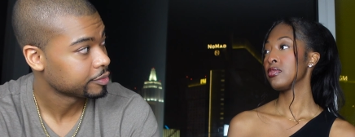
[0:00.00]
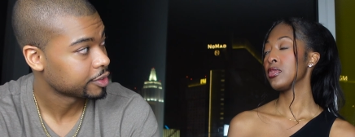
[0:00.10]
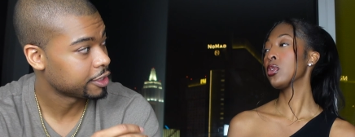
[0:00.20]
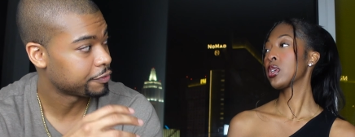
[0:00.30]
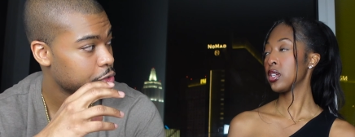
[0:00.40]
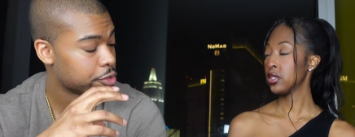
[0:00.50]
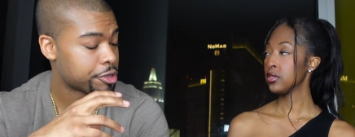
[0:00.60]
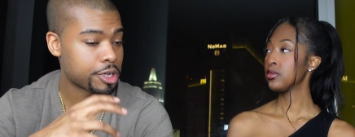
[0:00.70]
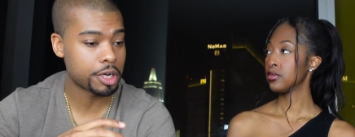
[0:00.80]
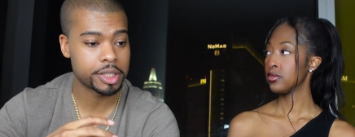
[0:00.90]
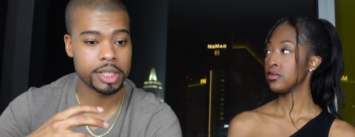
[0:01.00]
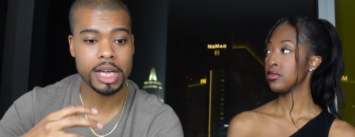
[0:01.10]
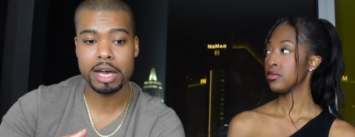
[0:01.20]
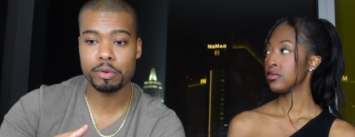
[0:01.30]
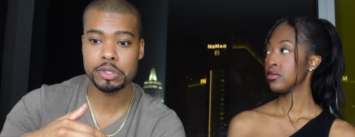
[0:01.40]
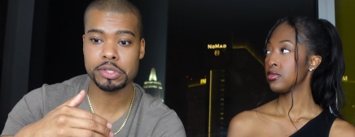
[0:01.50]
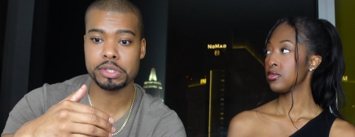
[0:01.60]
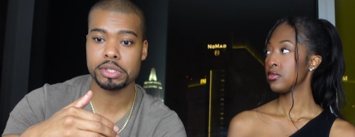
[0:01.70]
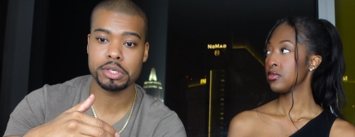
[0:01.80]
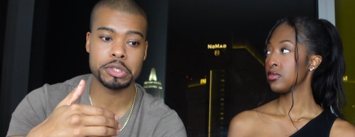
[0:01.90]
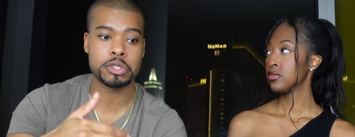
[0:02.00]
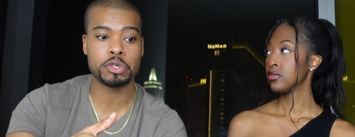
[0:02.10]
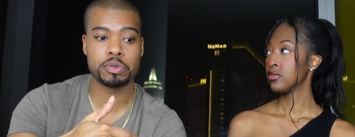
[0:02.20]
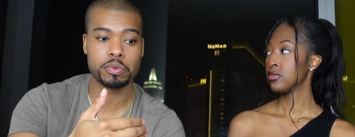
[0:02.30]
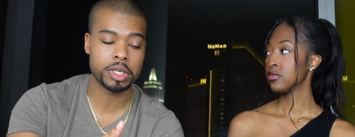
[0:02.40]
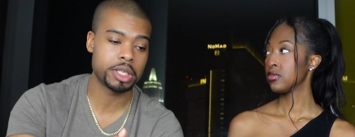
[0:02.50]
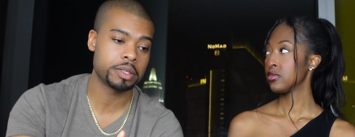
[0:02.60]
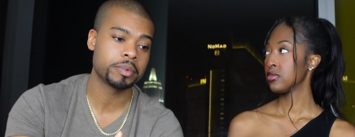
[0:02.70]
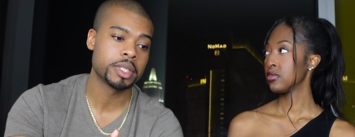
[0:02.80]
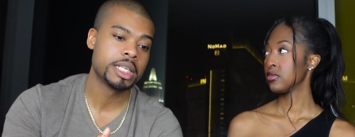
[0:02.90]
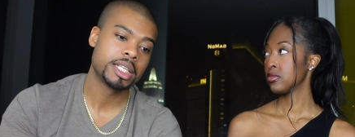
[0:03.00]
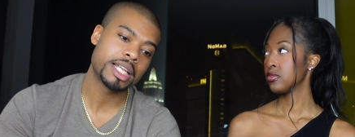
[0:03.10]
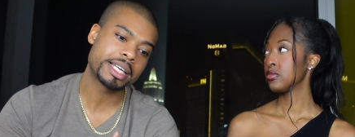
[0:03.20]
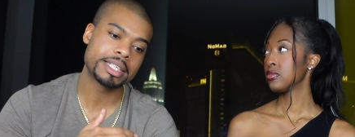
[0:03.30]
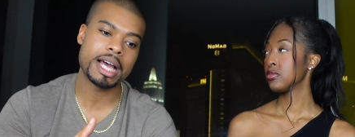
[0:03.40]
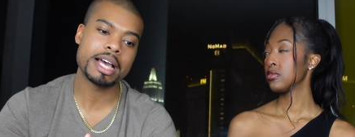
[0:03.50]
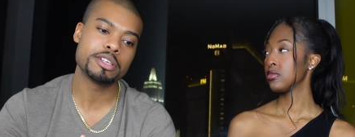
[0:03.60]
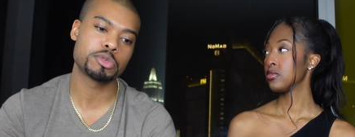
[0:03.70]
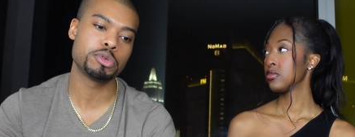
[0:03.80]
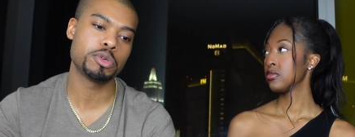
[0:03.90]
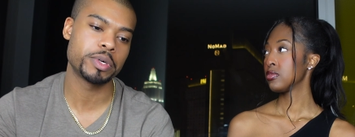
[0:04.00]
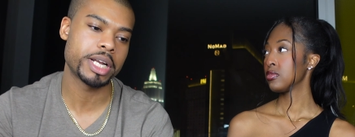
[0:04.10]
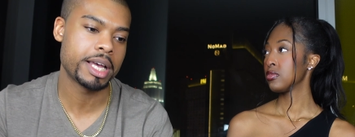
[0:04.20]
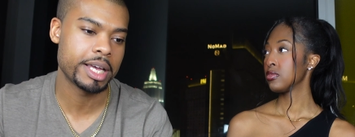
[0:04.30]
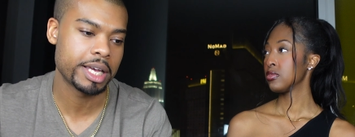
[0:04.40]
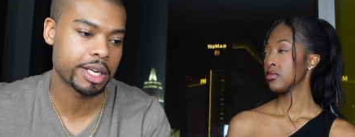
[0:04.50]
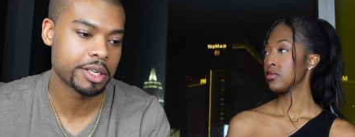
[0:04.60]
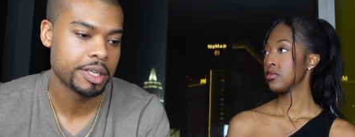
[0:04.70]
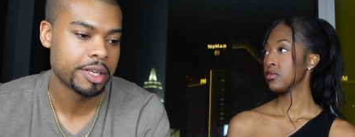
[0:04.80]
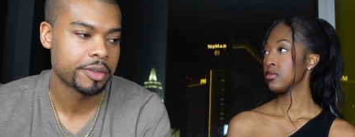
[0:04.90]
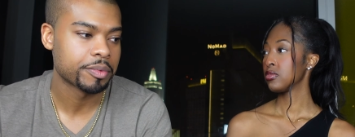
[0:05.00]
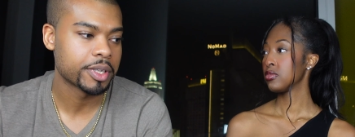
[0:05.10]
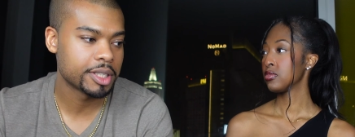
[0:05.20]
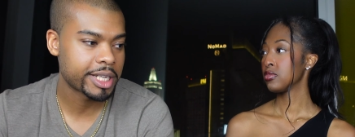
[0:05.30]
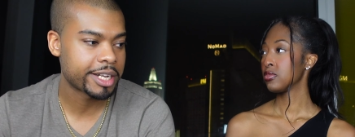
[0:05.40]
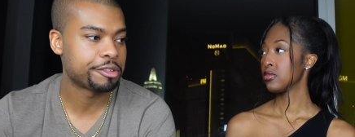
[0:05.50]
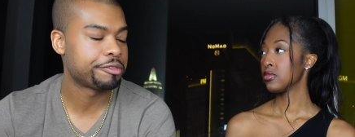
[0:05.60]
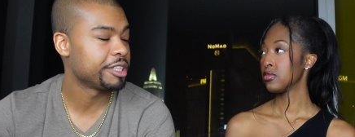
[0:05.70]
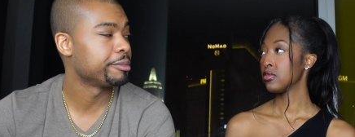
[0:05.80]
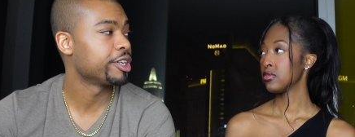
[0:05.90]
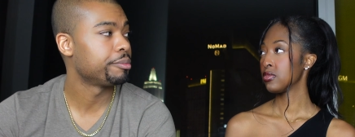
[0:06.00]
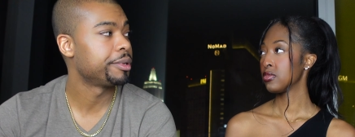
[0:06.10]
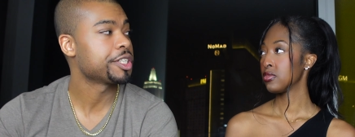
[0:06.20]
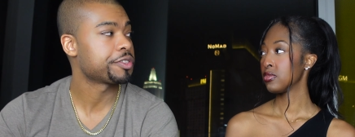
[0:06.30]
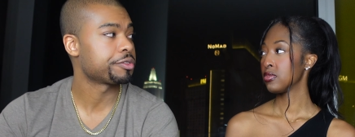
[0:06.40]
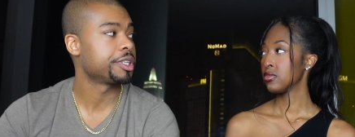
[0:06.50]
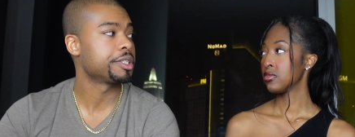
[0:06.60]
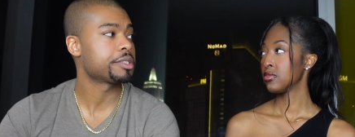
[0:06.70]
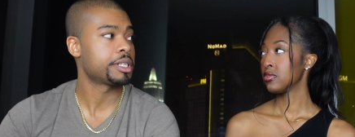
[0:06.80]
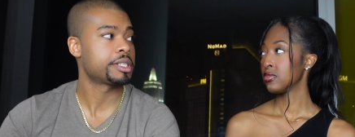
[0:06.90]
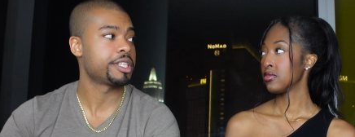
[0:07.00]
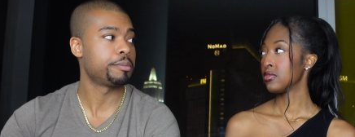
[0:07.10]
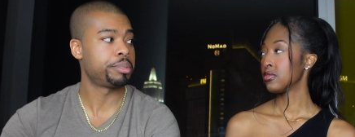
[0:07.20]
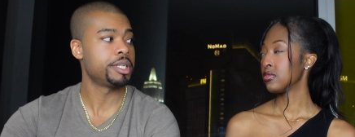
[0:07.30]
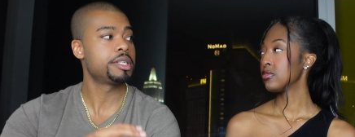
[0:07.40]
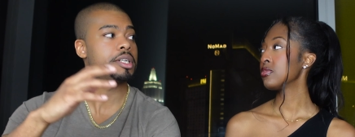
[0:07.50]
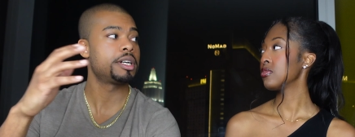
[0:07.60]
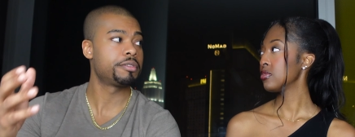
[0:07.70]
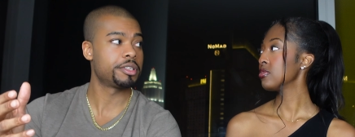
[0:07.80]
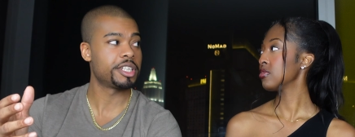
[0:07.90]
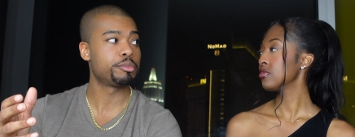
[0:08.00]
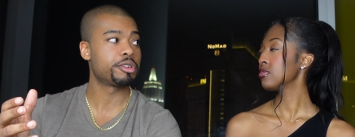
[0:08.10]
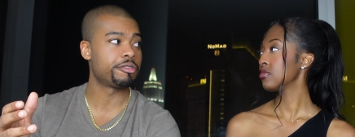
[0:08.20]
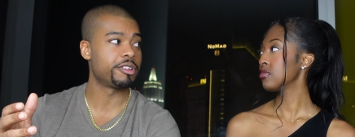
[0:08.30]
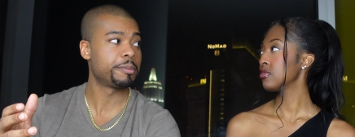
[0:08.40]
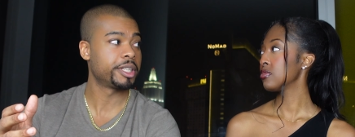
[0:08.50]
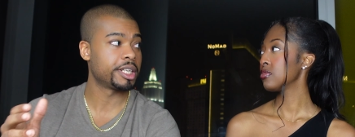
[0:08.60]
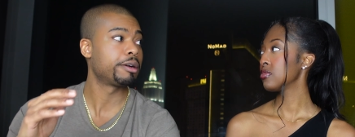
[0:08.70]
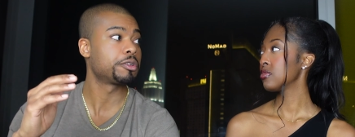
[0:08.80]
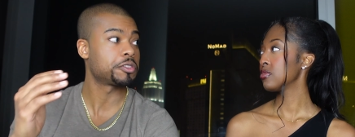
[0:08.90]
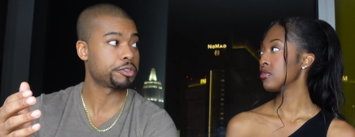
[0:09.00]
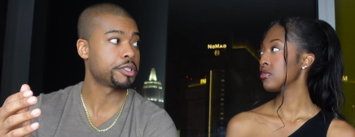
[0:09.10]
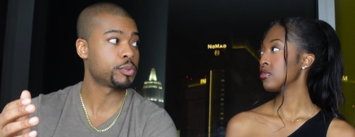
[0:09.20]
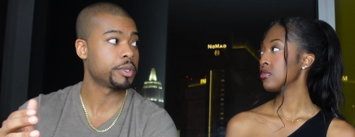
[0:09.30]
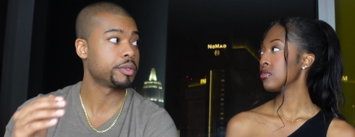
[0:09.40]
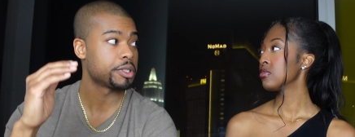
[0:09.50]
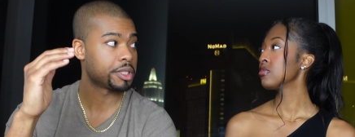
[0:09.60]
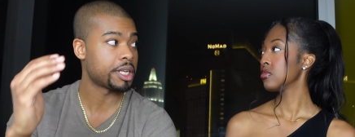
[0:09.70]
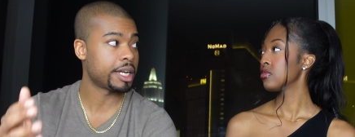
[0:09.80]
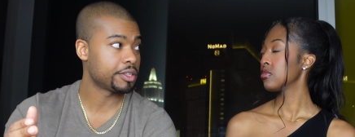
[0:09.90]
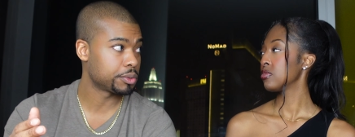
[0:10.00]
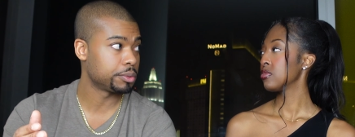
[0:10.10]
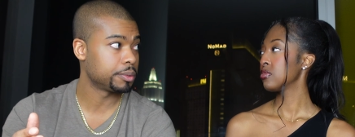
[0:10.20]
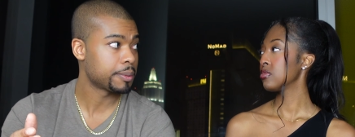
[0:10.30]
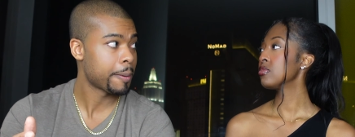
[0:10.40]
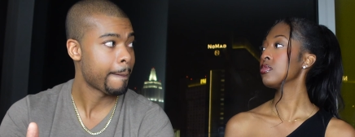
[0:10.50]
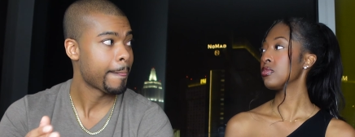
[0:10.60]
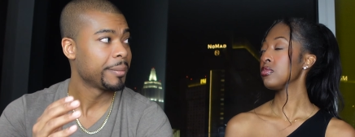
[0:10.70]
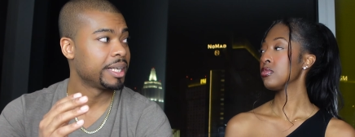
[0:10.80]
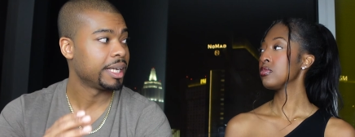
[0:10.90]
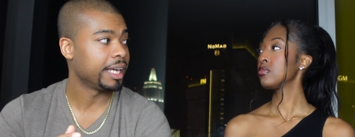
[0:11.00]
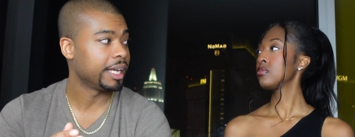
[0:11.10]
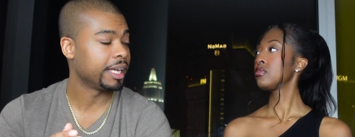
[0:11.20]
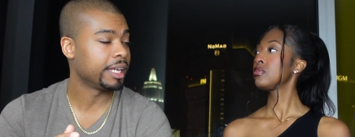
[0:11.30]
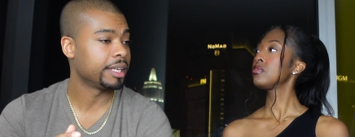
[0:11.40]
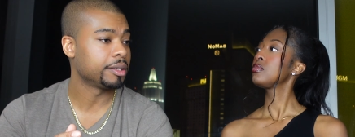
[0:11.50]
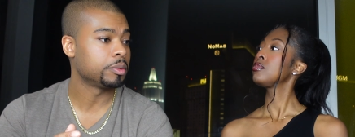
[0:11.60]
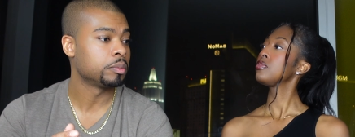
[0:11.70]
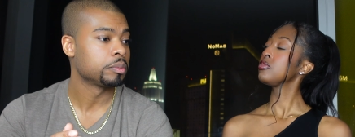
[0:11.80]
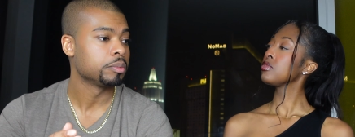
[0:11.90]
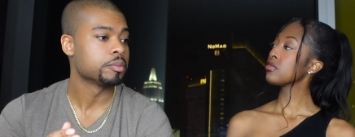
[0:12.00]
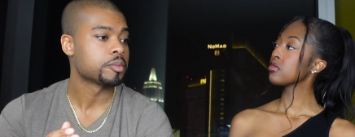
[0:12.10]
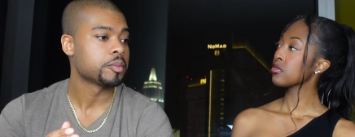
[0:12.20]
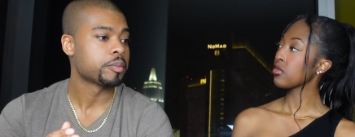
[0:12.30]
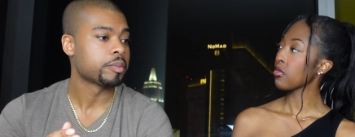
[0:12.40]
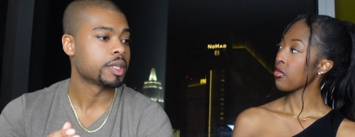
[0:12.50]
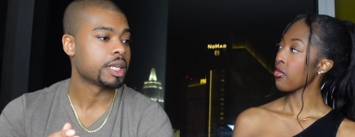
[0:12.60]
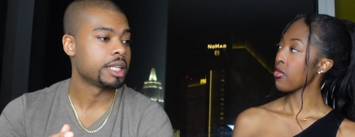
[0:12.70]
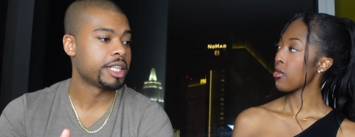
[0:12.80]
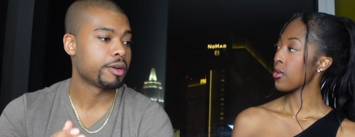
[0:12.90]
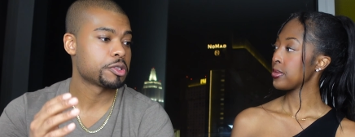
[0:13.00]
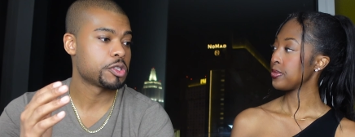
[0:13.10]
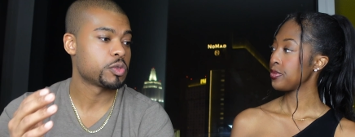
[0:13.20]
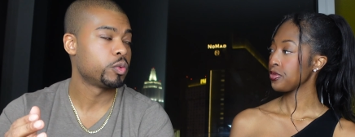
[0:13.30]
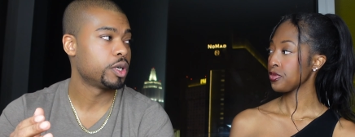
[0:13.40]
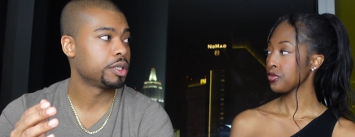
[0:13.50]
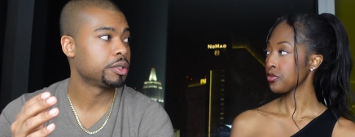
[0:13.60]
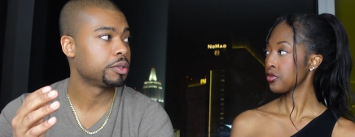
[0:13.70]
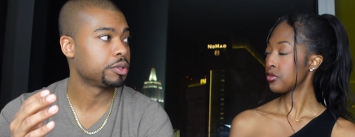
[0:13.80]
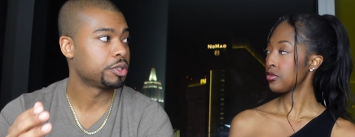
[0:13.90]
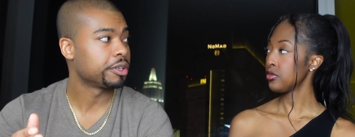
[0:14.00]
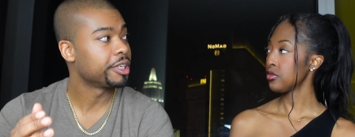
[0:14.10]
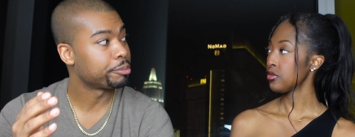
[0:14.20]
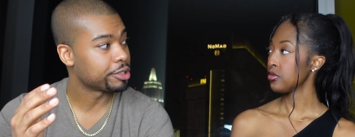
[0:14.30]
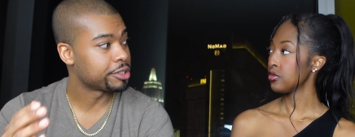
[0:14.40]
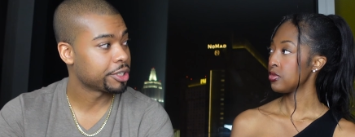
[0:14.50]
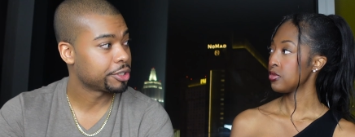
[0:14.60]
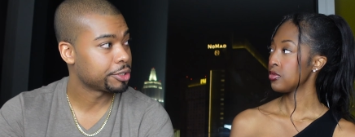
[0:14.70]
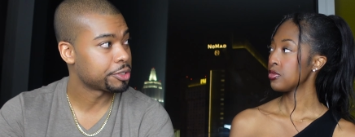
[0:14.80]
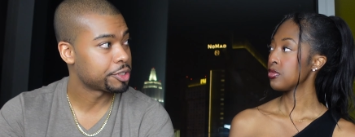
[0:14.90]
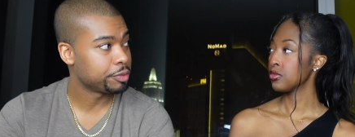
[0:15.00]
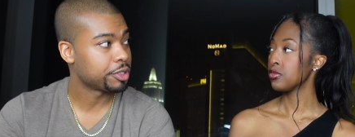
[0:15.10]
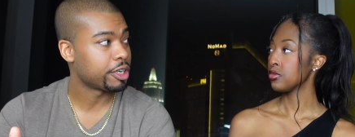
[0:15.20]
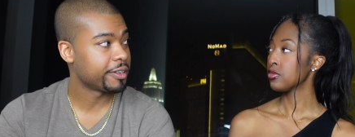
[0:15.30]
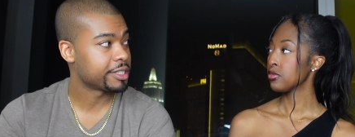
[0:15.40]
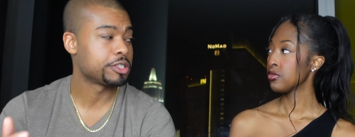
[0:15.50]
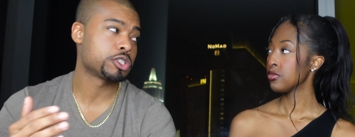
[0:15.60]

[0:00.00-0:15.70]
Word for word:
Speaker 1: Okay. If you thought that I was a certain way, like in high school when I had a lot of female best friends, let's say the peak mm-hmm. of the number of women that I was friends with was in high school, mm-hmm. and there was this one girl in particular. She would always say,